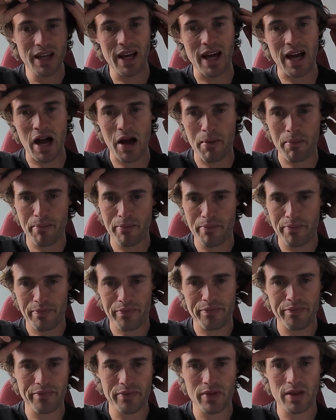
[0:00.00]
And
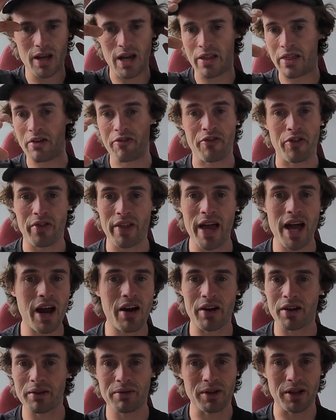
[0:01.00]
then from
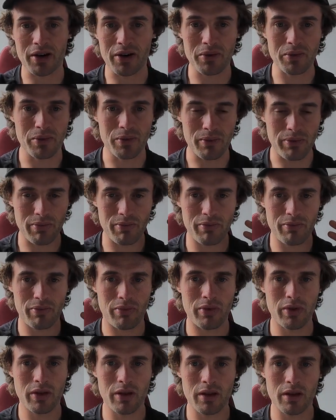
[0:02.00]
there,
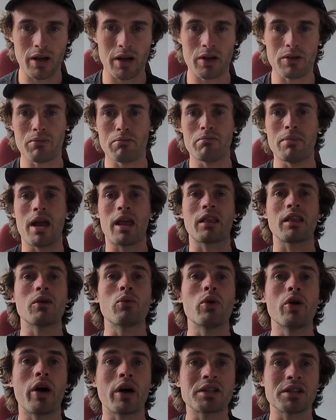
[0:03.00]
it mainly
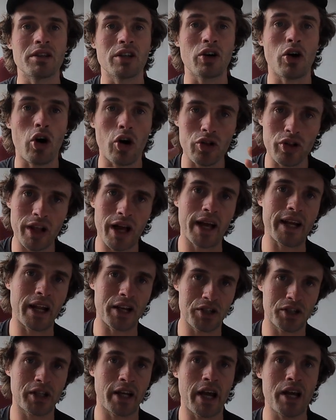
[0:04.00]
worked in the online
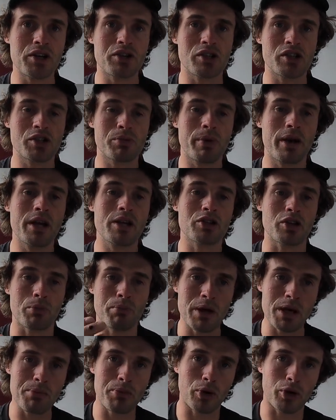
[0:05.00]
education space. So
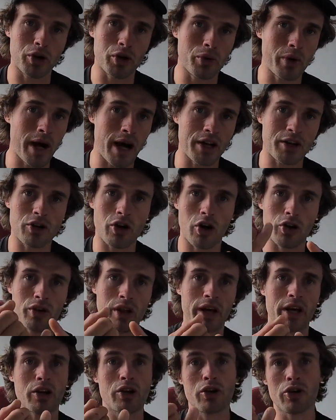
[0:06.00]
people who had
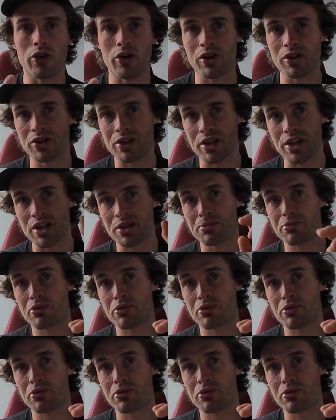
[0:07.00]
online courses,